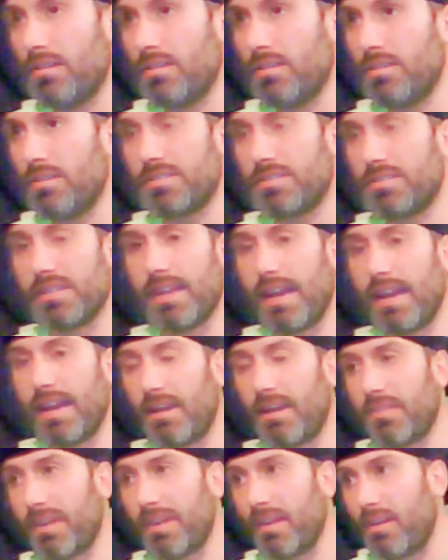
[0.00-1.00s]
see how
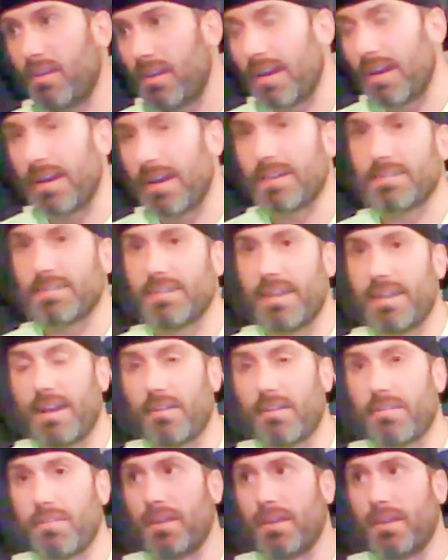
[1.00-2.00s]
they interact and how
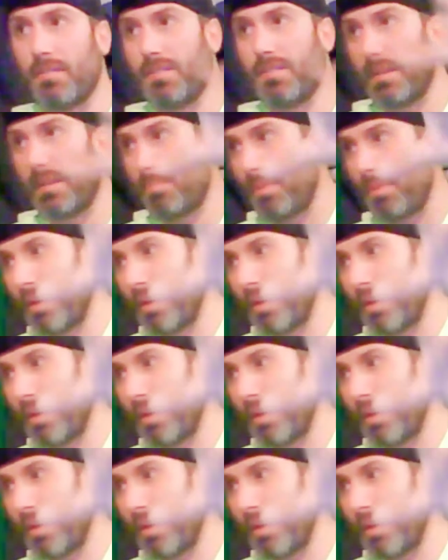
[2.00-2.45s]
they play